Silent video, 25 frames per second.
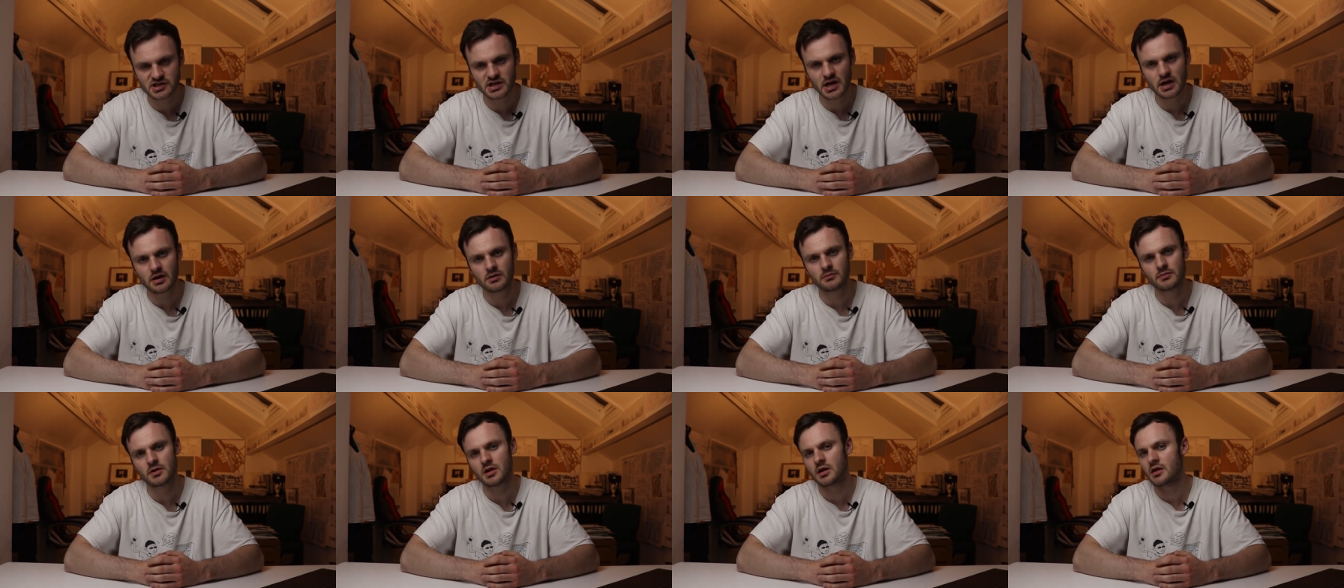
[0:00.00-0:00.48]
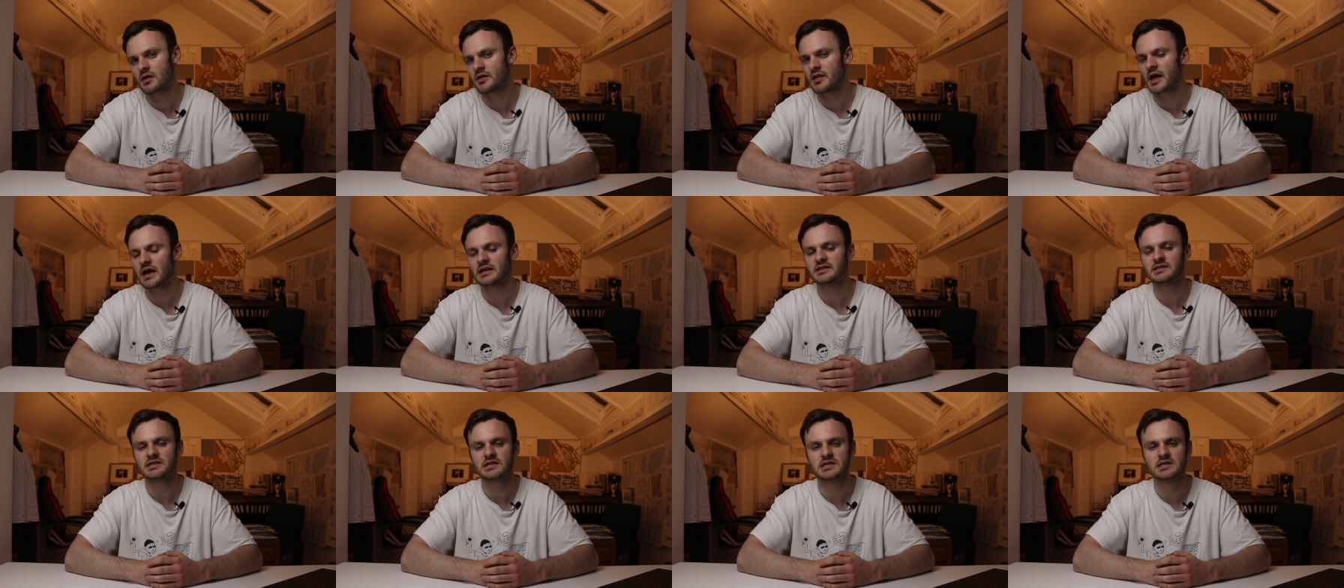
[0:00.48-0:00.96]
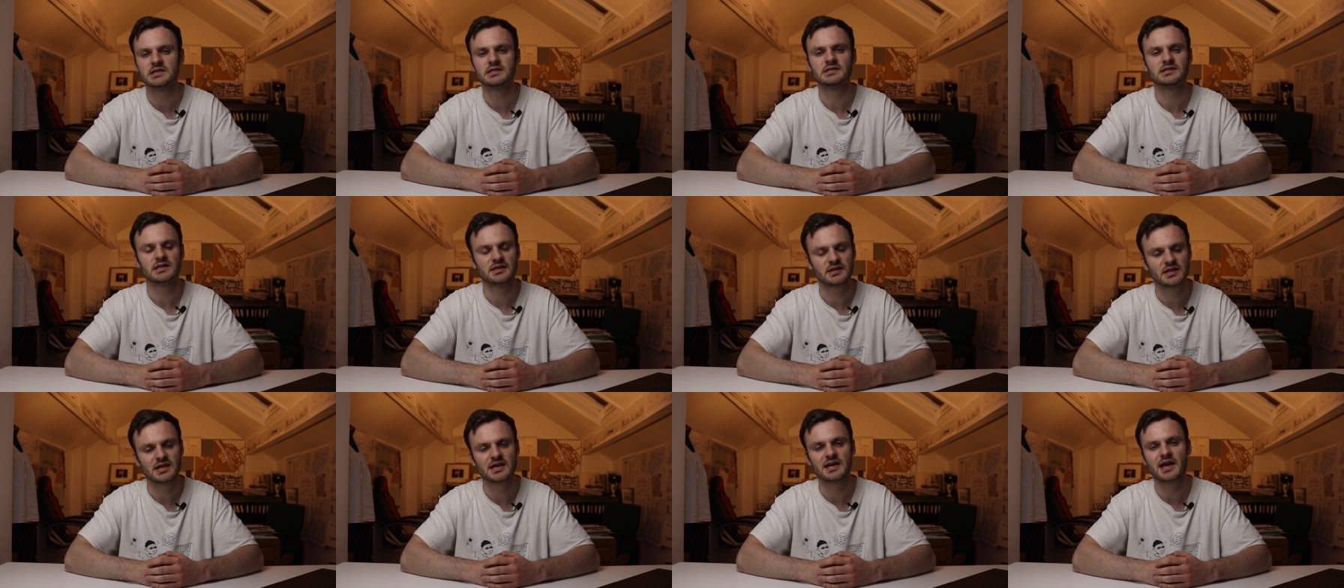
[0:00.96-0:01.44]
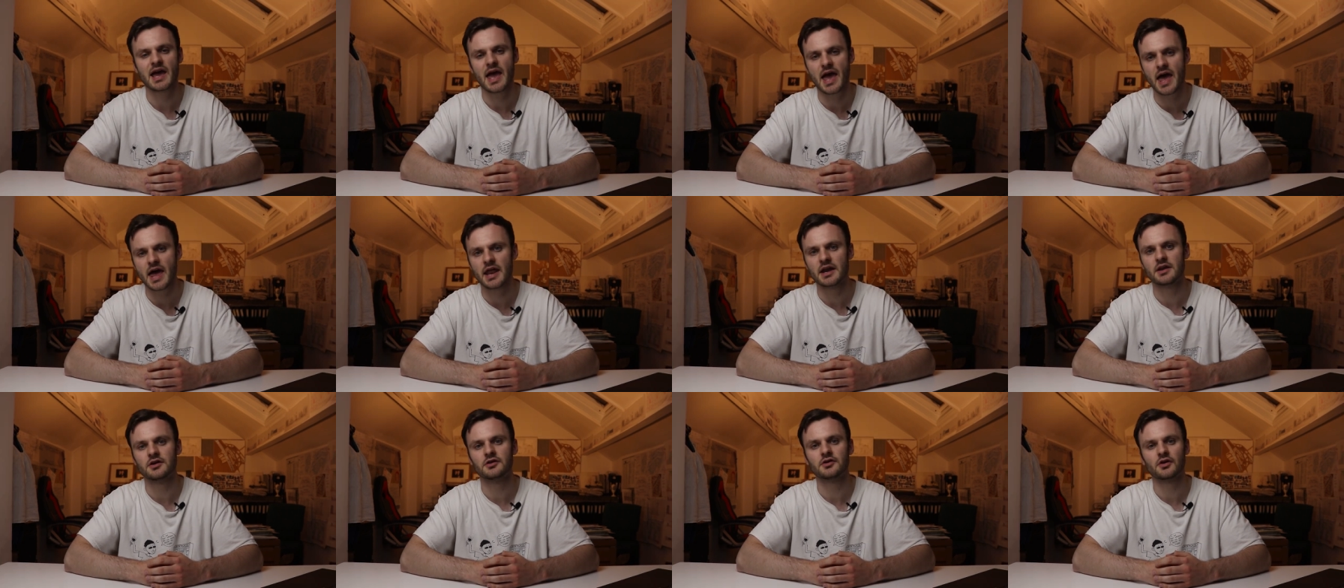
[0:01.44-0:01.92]
and gentlemen, that is the
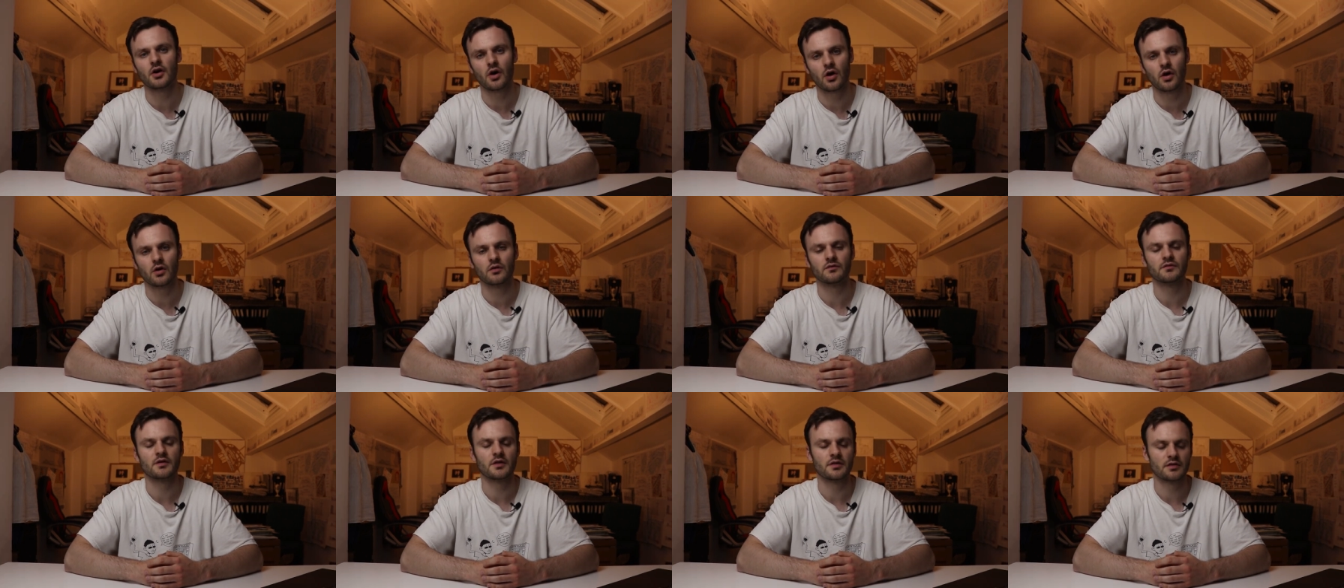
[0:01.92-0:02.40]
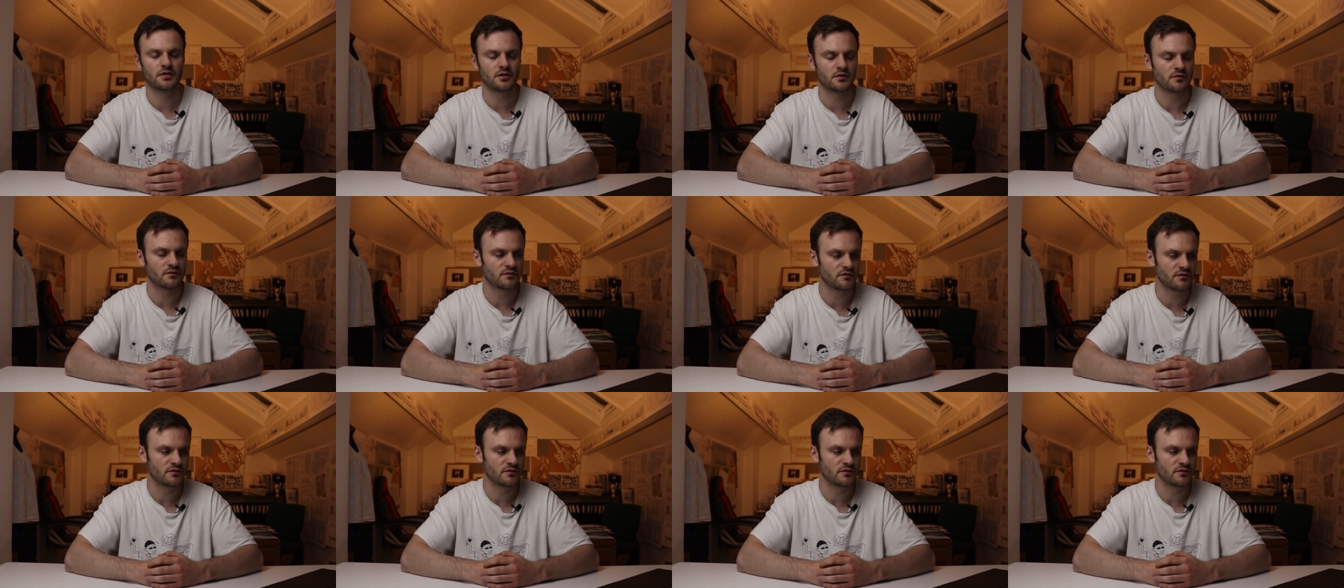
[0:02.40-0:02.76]
end of the